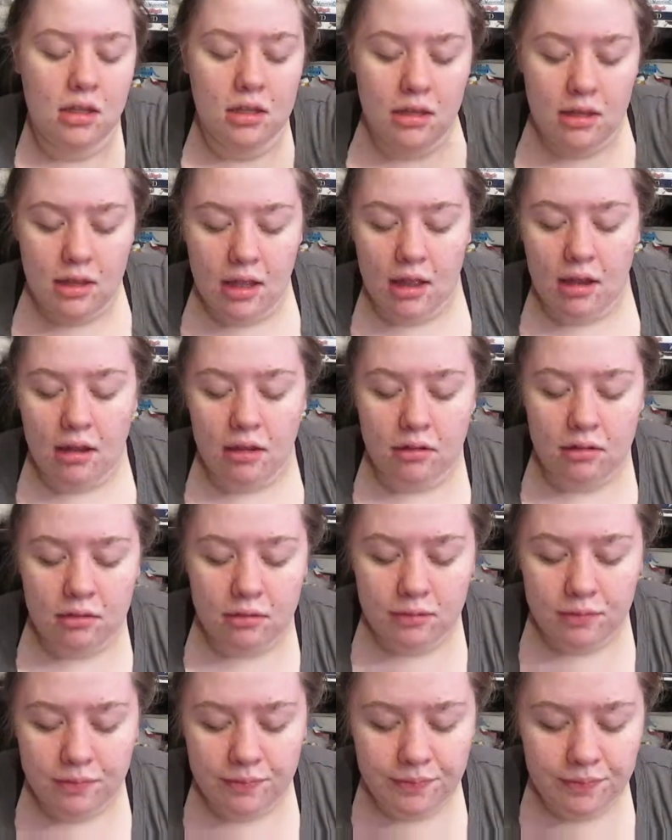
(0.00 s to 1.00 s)
Now,
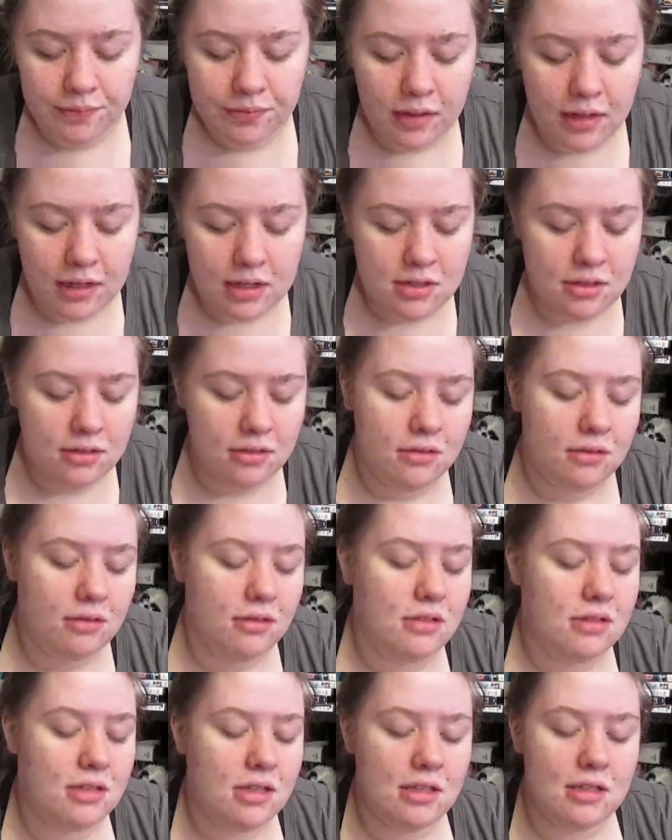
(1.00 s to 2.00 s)
I
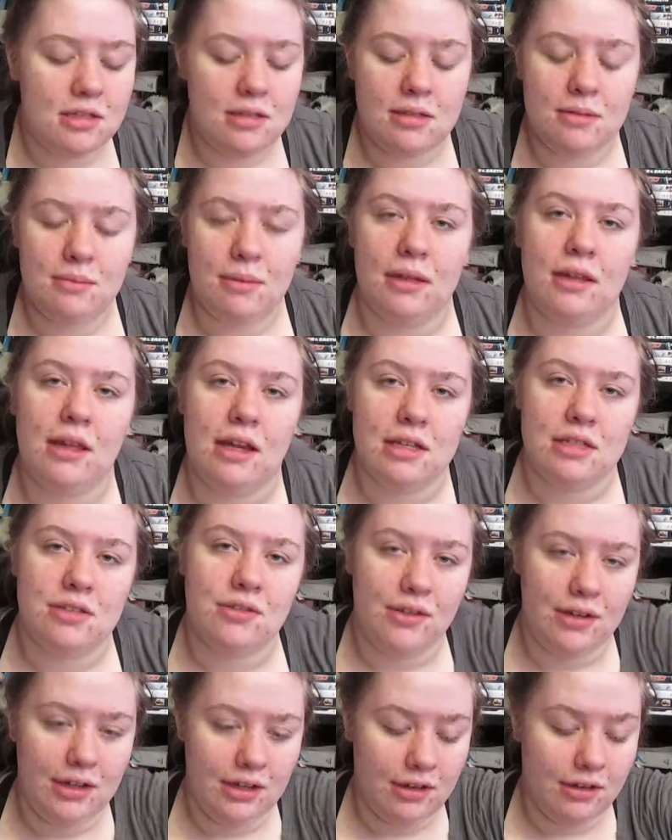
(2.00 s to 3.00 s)
did this in my last
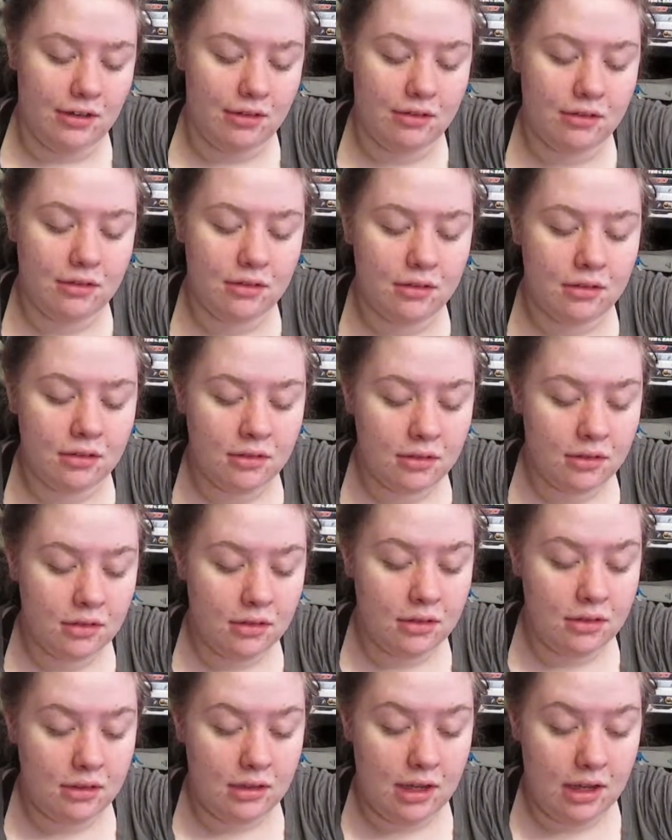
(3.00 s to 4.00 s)
video.
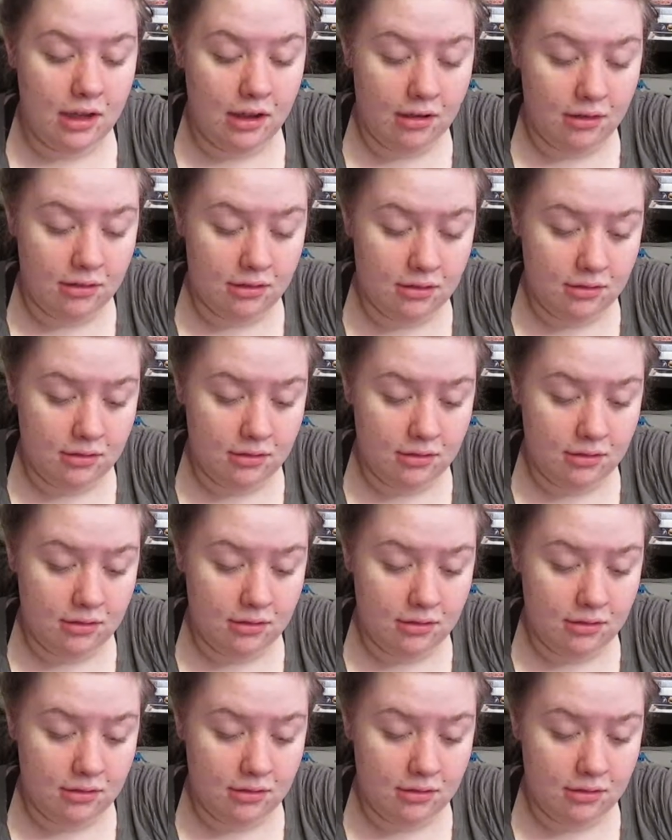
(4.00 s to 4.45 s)
Now,